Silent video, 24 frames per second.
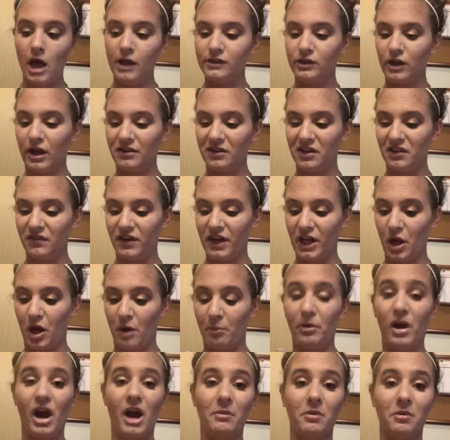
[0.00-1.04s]
So after the video, I'll
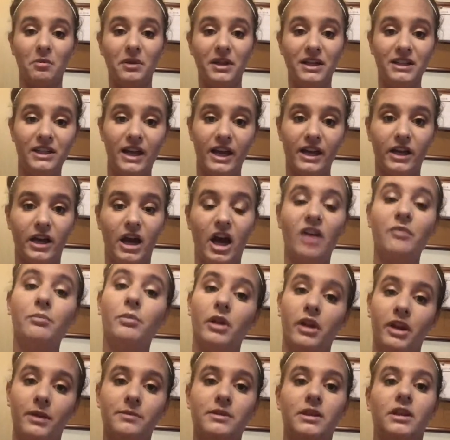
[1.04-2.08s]
probably take it off,
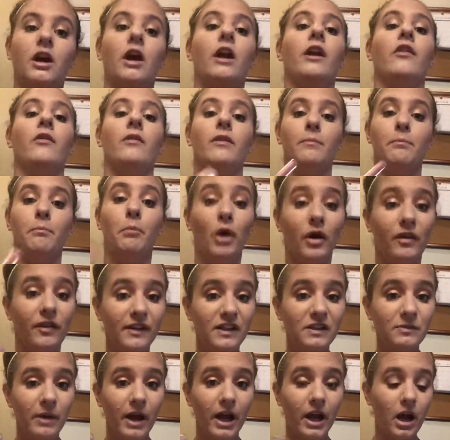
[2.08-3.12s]
put a lipstick on, and then put
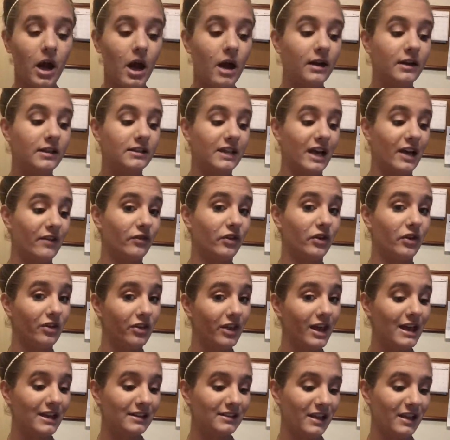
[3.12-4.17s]
this back on, because after
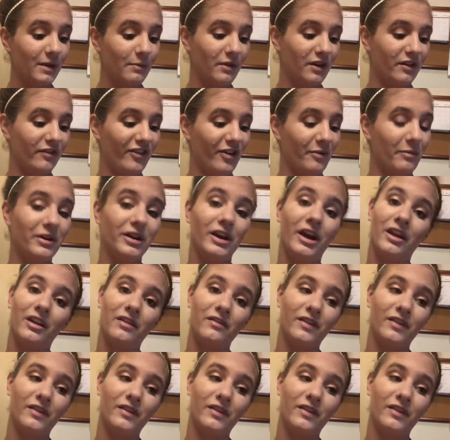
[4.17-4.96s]
this, I'm gonna film another